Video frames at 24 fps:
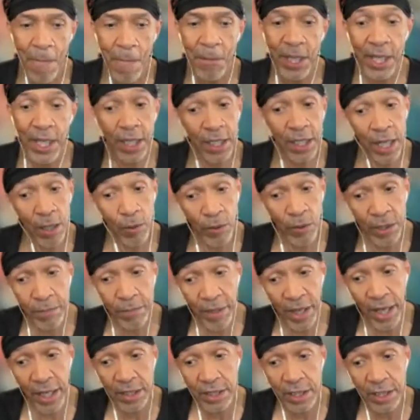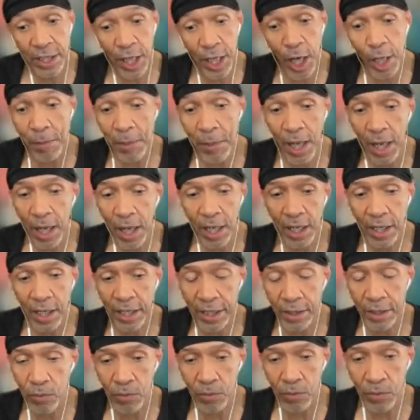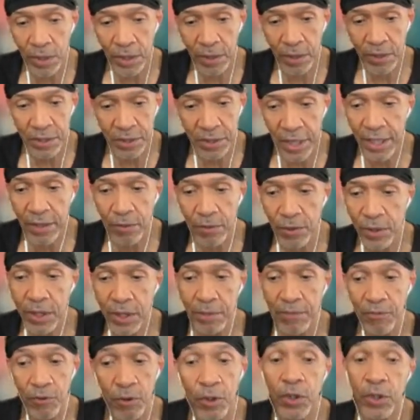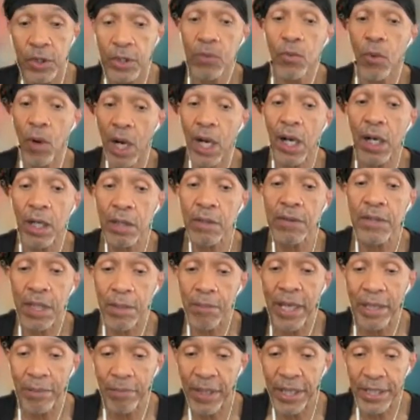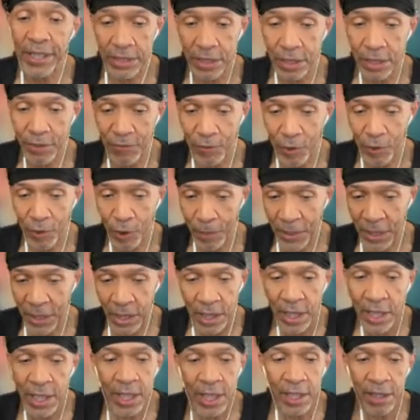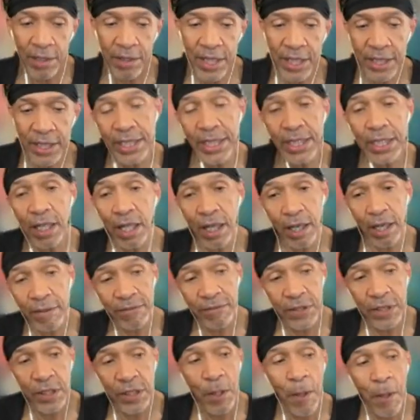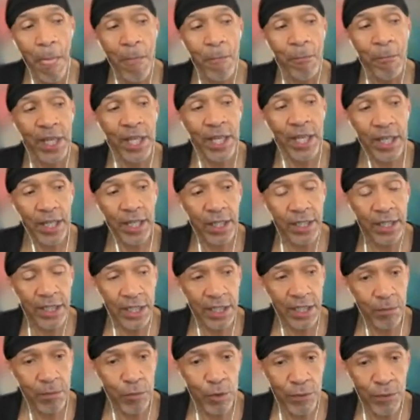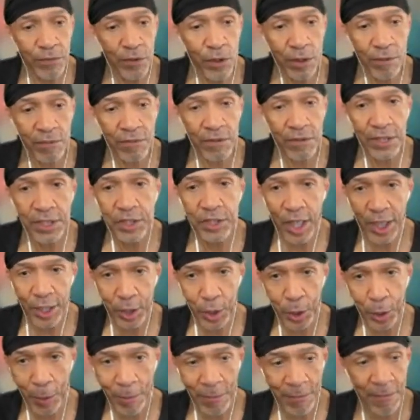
And I went back to Yamaha and stayed with them for a good while. They made basses for me. Then he left, and he moved over to Schecter.